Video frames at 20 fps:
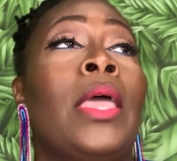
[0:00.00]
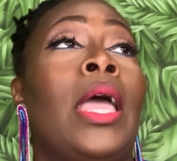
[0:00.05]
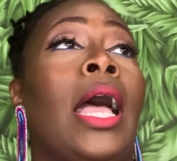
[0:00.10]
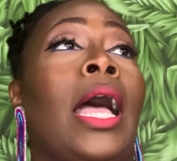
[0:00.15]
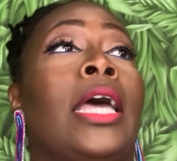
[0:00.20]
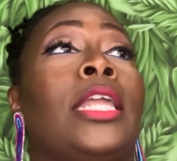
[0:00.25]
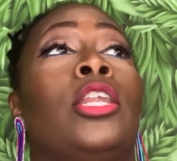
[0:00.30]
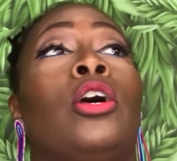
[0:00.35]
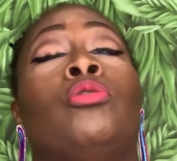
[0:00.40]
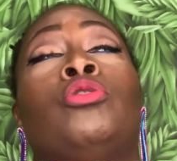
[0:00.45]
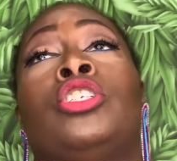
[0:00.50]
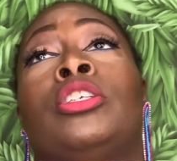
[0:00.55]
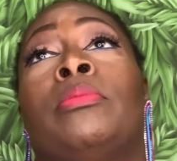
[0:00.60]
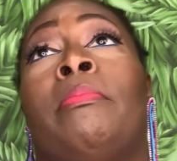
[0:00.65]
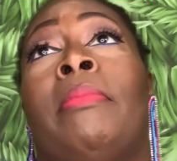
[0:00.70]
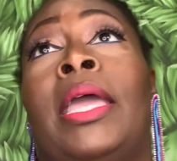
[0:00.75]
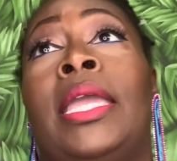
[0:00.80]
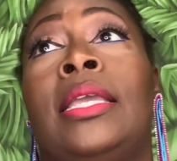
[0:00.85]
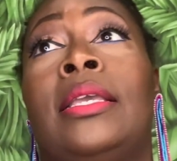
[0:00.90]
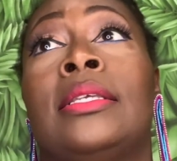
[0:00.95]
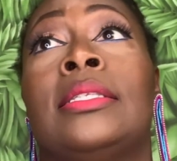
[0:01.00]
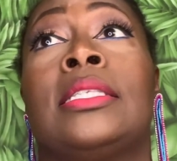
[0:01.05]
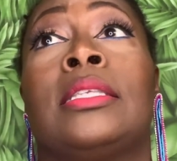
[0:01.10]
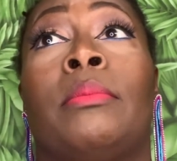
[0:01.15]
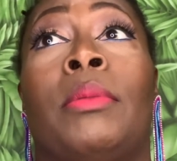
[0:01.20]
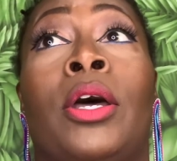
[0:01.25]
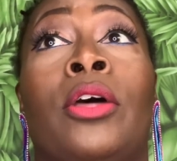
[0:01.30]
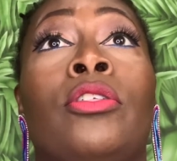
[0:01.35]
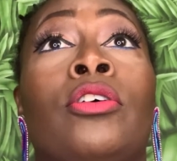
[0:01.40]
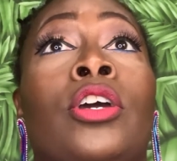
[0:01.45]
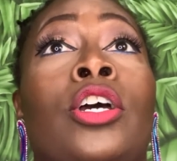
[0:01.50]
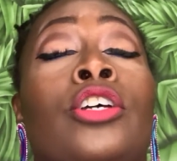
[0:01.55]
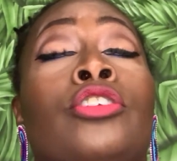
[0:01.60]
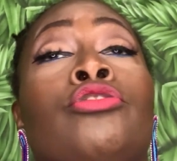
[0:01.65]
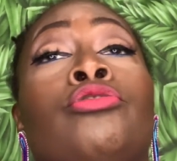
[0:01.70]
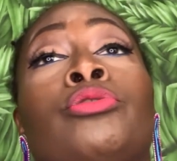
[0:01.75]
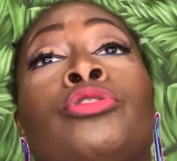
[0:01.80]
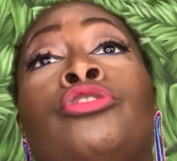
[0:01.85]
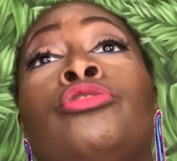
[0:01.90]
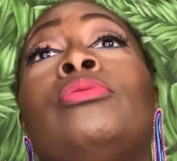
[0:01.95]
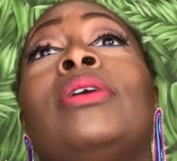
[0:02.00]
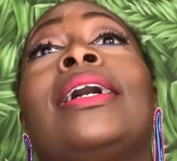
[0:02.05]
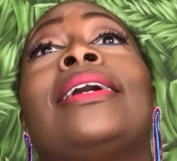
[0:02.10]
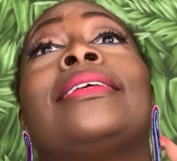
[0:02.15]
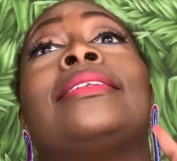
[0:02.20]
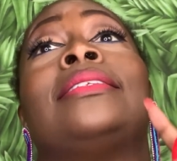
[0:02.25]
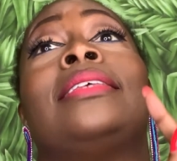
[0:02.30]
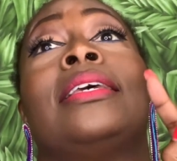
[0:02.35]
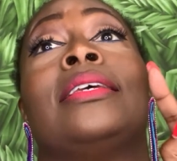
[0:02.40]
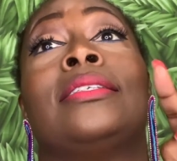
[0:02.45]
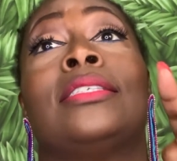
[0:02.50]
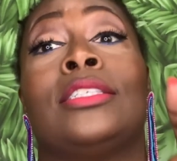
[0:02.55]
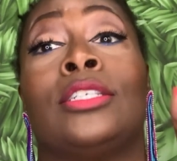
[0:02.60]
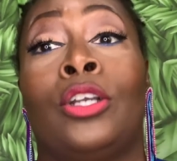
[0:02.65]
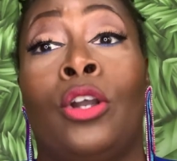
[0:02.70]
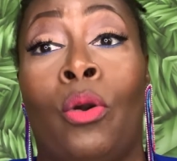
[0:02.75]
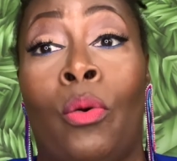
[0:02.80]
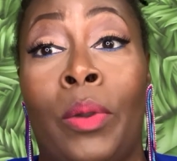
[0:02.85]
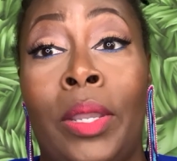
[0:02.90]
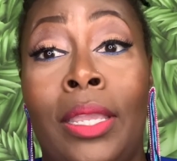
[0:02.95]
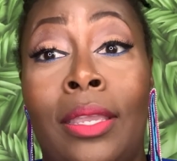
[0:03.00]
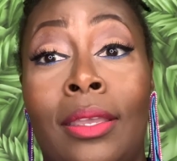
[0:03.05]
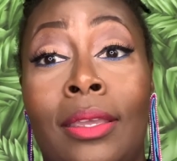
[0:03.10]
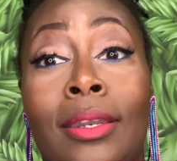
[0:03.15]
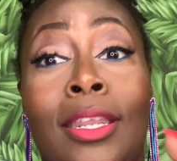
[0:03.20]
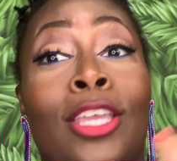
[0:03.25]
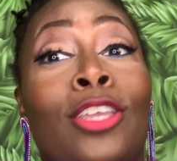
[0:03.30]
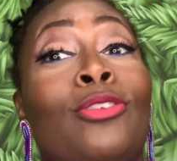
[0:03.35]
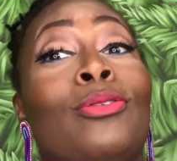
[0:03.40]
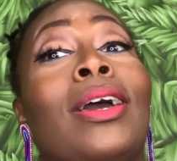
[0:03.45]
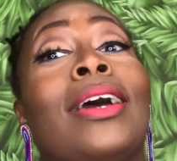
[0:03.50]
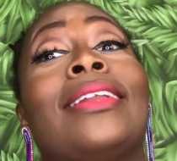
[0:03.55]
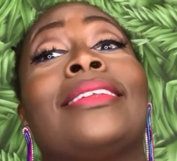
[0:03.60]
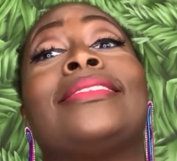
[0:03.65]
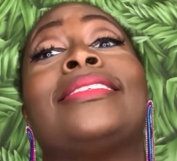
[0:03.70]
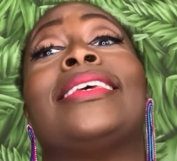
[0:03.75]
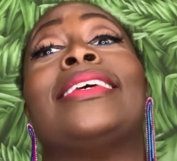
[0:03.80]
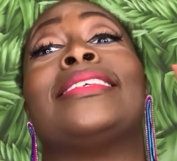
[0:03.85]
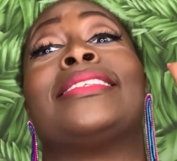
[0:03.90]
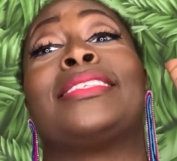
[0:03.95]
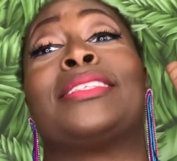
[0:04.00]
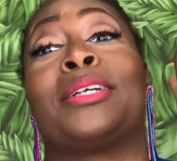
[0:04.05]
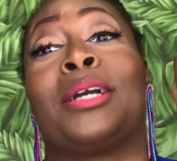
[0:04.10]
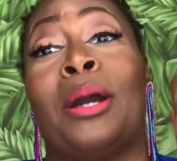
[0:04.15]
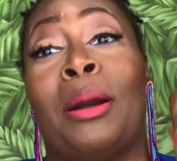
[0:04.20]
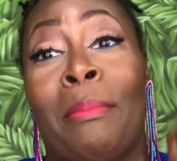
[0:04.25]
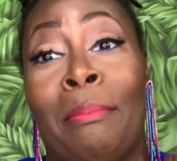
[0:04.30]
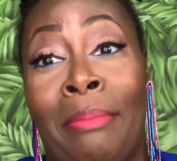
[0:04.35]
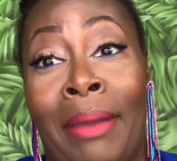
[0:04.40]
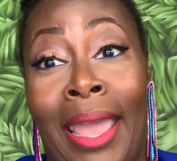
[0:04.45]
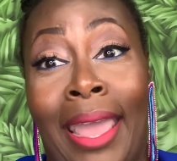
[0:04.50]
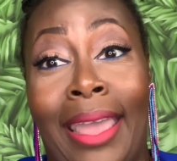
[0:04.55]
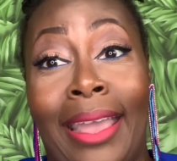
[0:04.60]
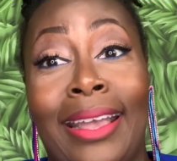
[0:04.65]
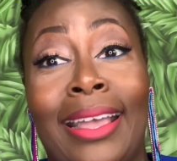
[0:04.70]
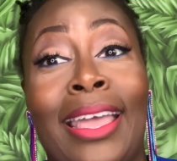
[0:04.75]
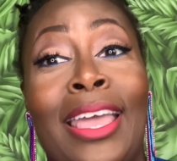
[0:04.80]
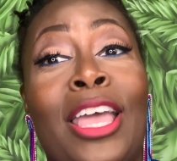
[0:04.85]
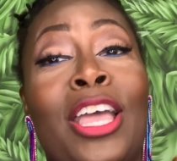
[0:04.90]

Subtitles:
I know Jamaica and some other countries, you got a test to go in and you got a test to come back.